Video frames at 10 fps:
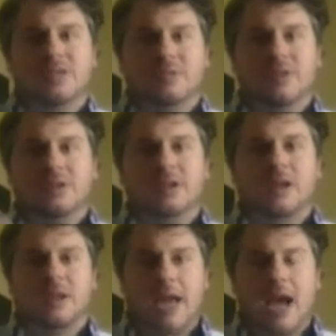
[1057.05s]
it really
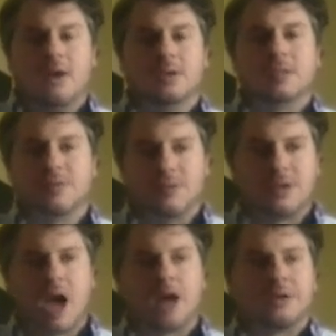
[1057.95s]
allows for
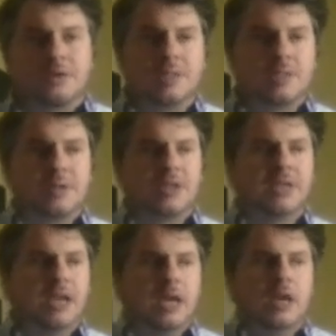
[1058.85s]
doctors to be like,
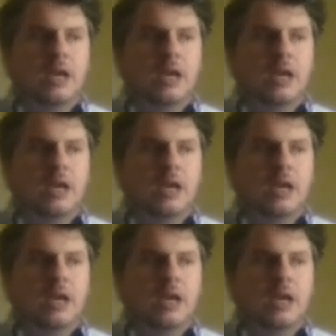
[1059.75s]
yeah,